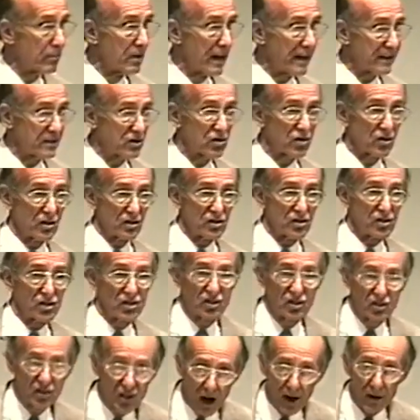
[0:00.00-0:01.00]
that's the
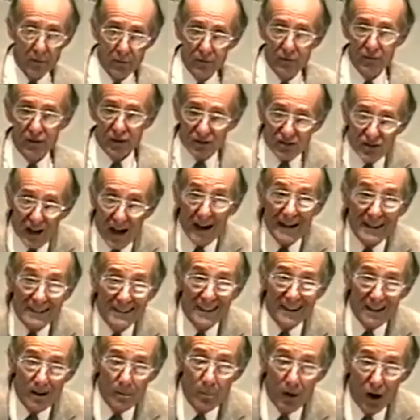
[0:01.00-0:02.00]
stuff that's
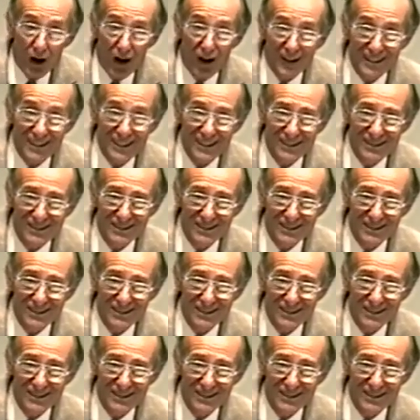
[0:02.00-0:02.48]
acted upon.